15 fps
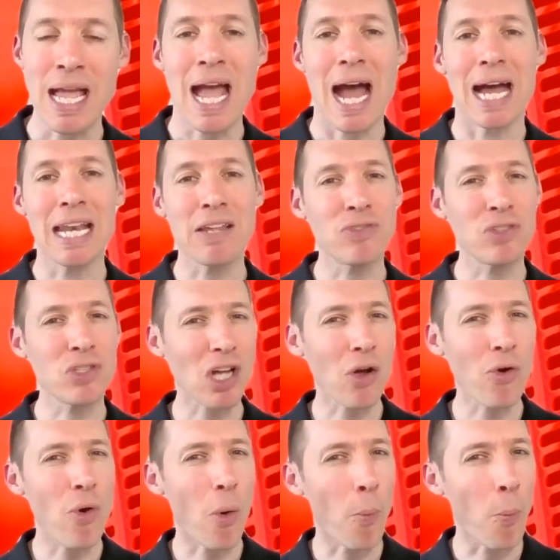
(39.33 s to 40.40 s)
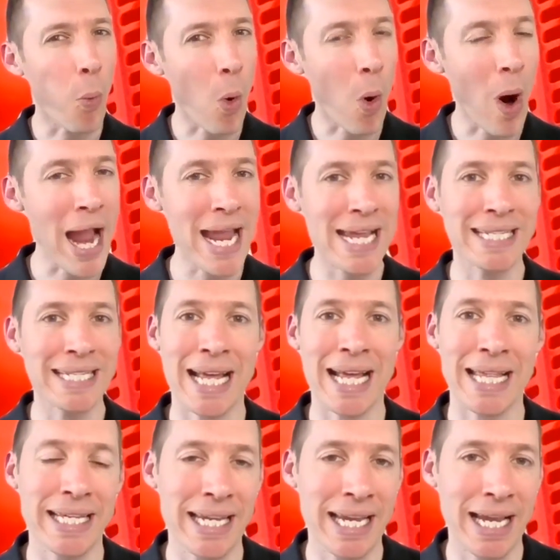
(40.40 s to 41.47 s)
And if so, why is
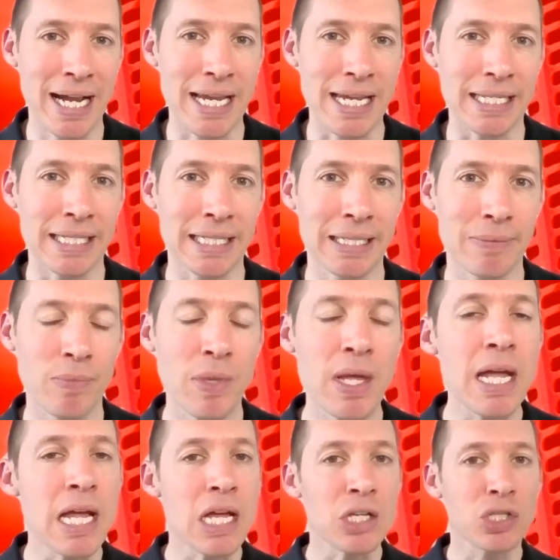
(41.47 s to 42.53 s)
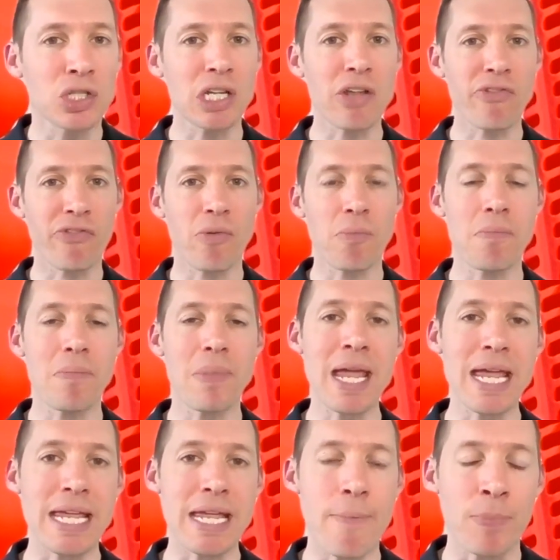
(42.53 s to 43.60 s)
that the case? See, for
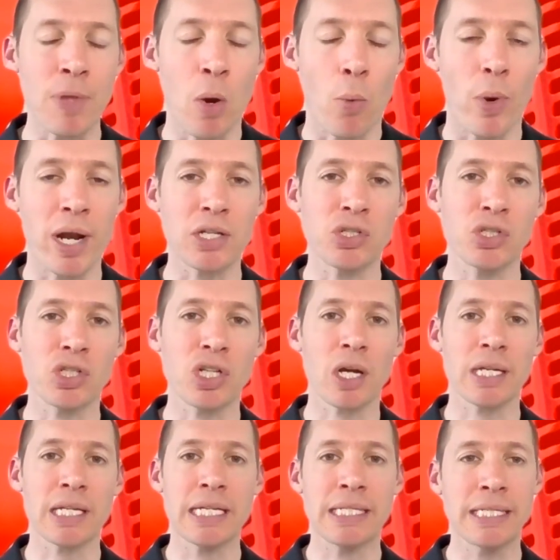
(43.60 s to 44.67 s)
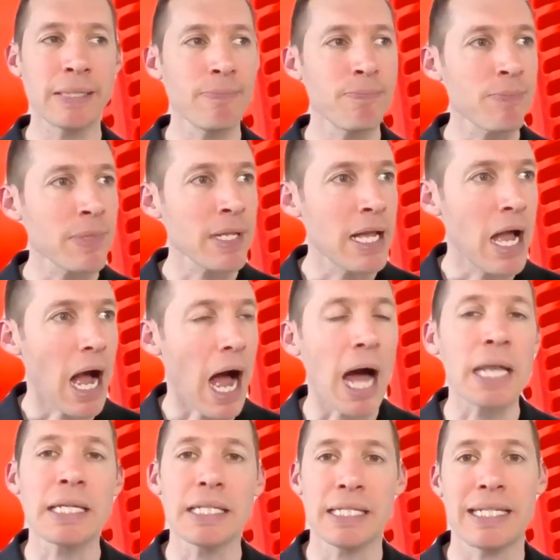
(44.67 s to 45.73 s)
me, when I started
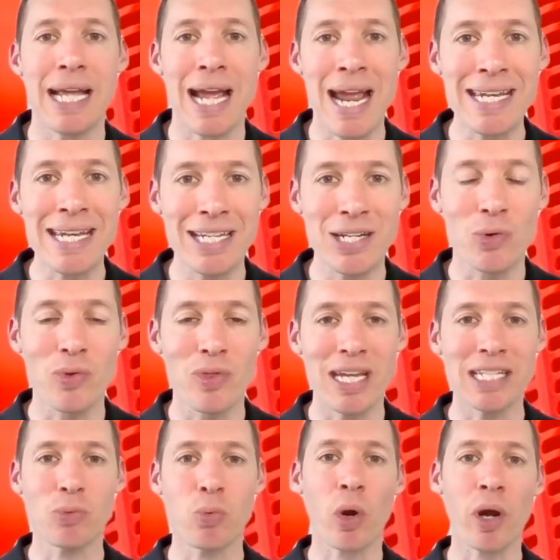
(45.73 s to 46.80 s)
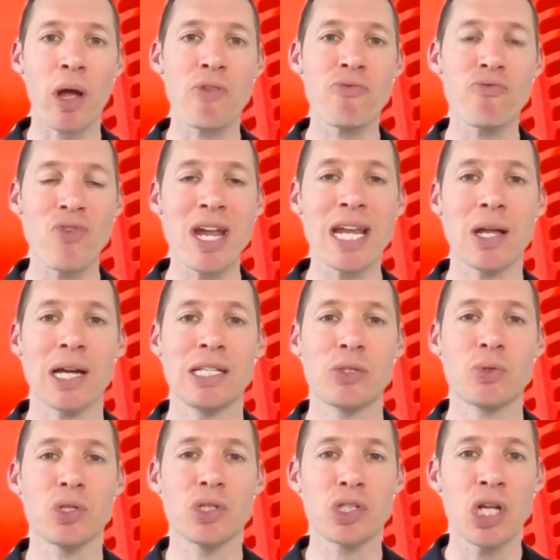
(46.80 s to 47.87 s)
understanding all this, what I
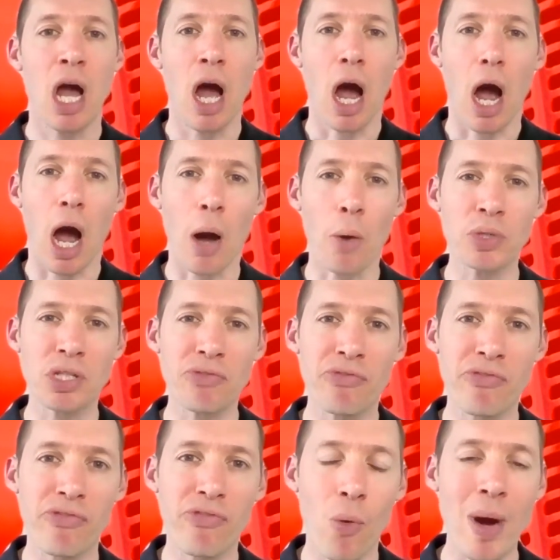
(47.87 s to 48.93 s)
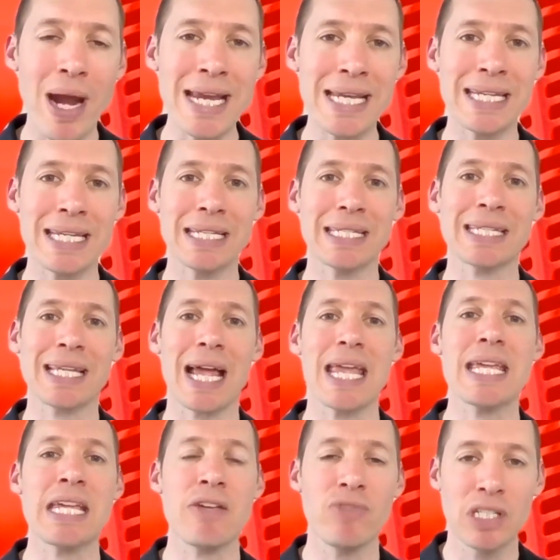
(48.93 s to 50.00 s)
realized was I was avoiding
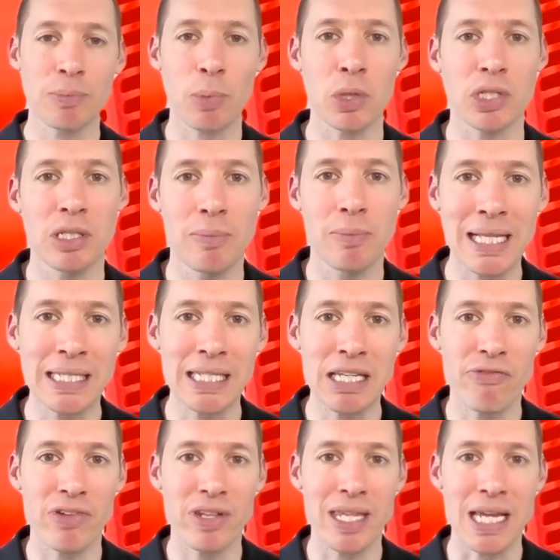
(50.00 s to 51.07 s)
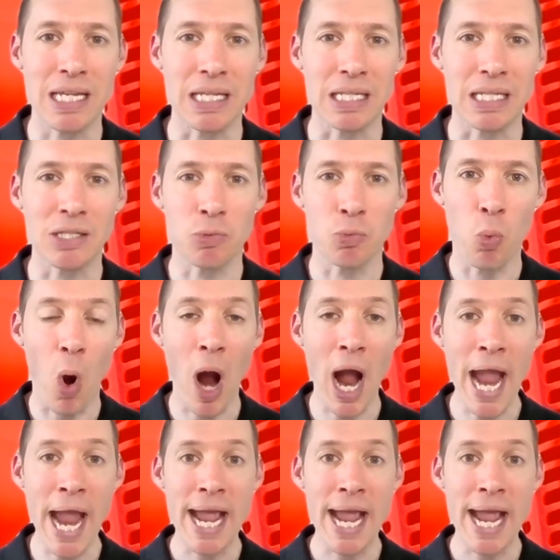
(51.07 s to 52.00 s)
taking responsibility for things. Why?